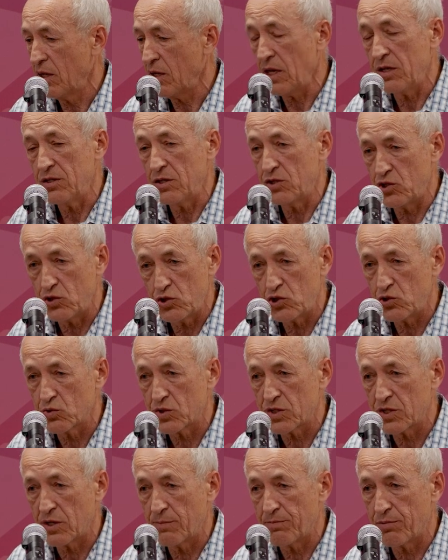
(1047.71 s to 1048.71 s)
any tissue
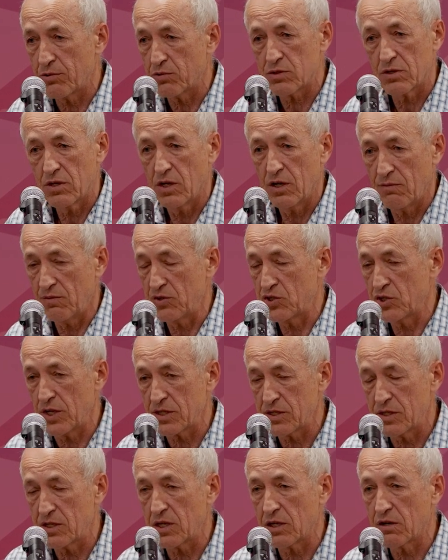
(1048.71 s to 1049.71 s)
samples, which
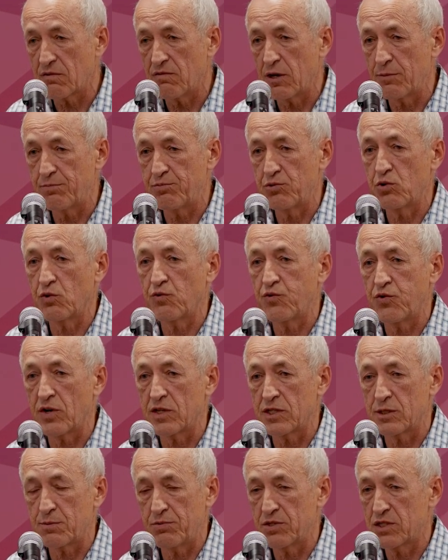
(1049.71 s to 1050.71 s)
doesn't require purify
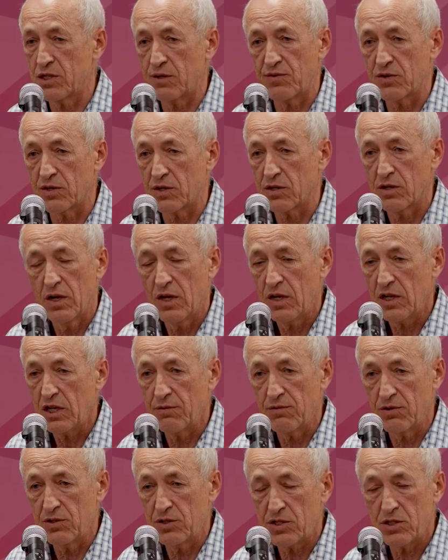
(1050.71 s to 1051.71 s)
specific
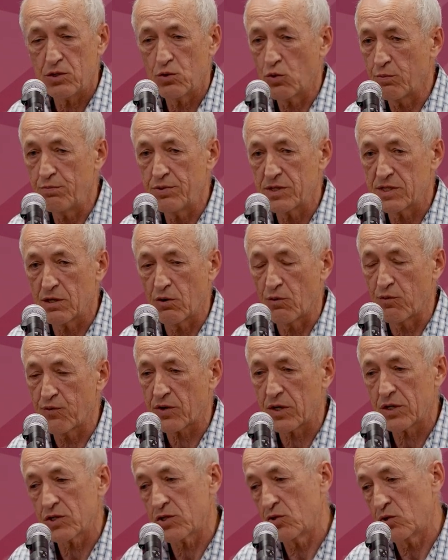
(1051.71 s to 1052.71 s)
even T or B cell
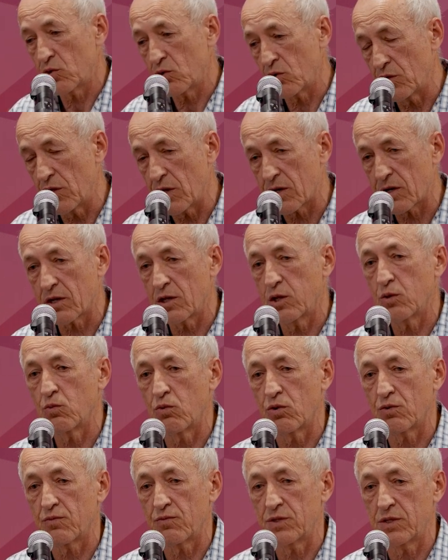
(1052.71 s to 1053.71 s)
fraction. You can directly
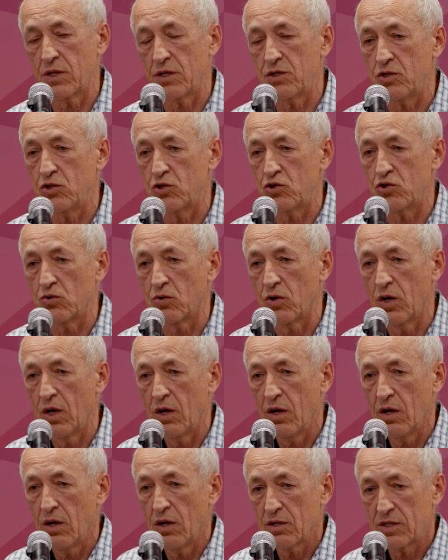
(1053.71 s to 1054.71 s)
work with the tissue
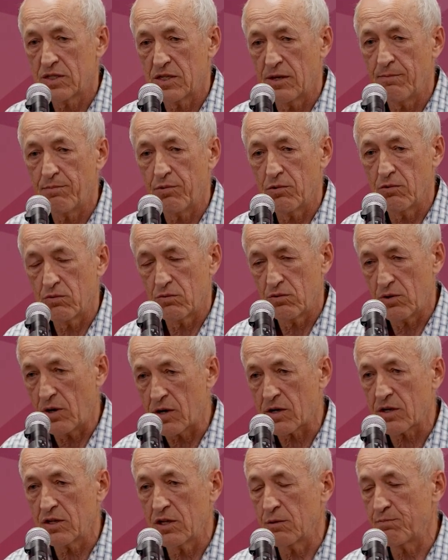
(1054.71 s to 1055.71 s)
sample,
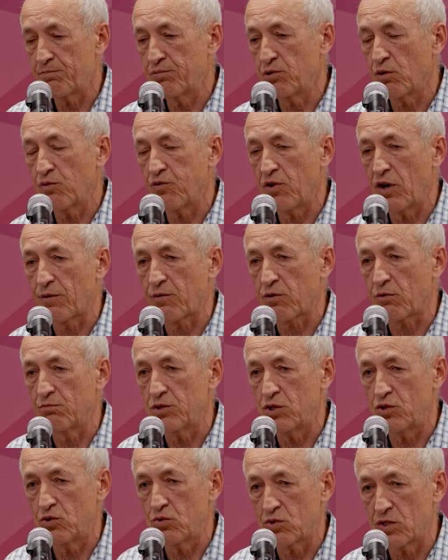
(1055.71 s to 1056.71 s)
RNA purified from
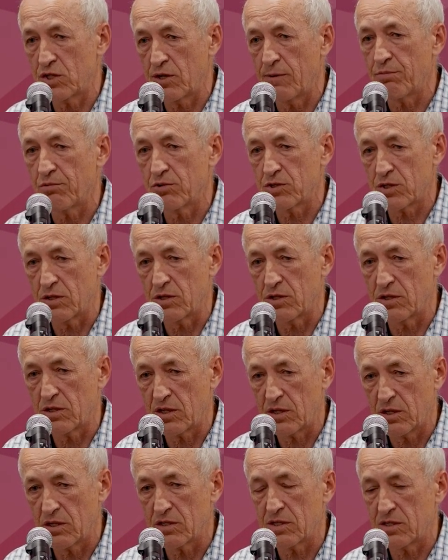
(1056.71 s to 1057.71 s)
tissue samples, and
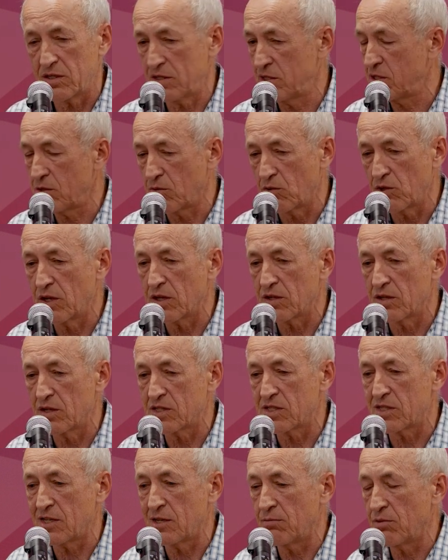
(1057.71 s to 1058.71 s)
still get the
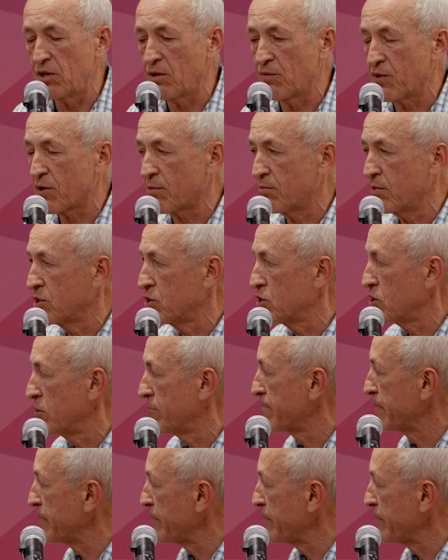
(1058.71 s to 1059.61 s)
same information.